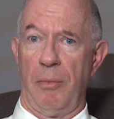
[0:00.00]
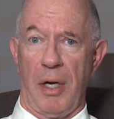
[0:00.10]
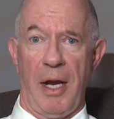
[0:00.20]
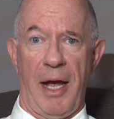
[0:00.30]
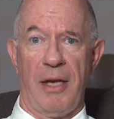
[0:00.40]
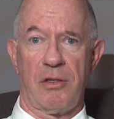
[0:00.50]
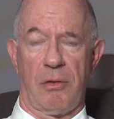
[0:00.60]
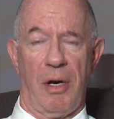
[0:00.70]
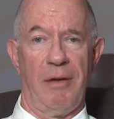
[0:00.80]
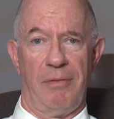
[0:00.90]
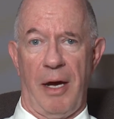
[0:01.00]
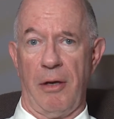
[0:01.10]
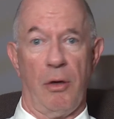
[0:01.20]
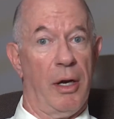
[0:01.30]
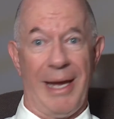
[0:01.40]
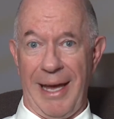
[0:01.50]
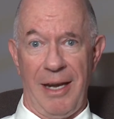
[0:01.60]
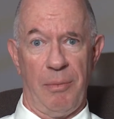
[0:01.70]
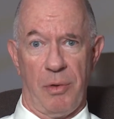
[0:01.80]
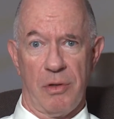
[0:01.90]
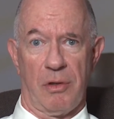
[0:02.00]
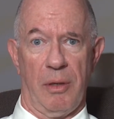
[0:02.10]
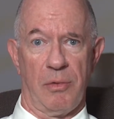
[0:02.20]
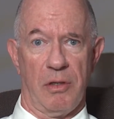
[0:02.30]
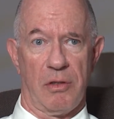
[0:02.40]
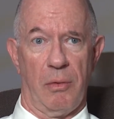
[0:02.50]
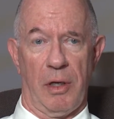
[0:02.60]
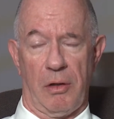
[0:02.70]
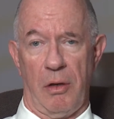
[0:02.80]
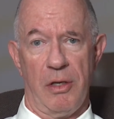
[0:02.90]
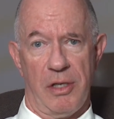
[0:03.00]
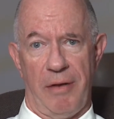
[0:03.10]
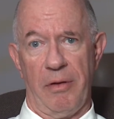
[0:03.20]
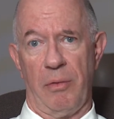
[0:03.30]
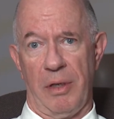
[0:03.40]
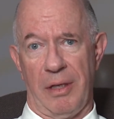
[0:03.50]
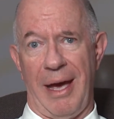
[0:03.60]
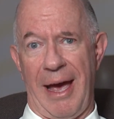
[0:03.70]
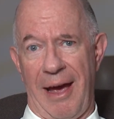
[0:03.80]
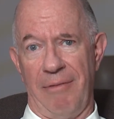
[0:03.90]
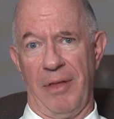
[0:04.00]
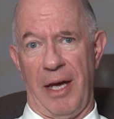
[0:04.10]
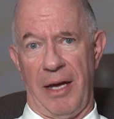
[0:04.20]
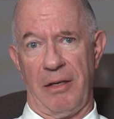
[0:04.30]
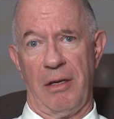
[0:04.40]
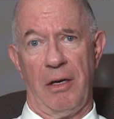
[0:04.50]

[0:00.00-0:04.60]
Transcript: But it has great value on any prescription, so we encourage everyone to have that